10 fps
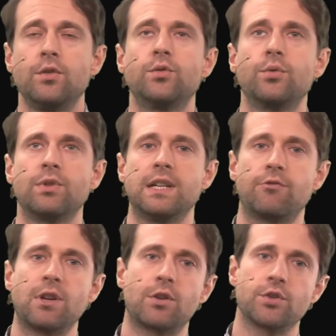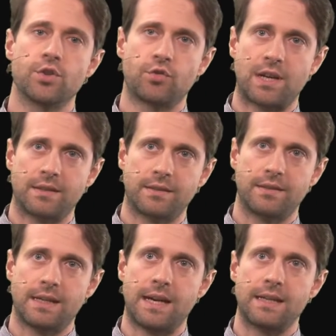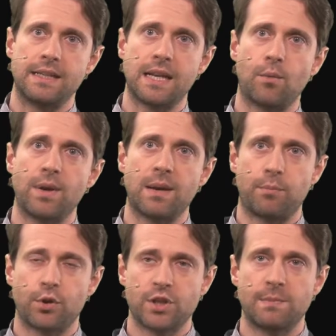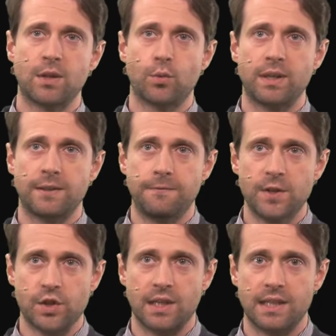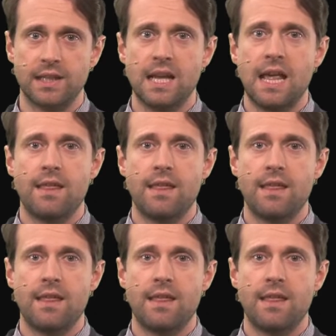to really reconstruct and in a way approximate quite efficiently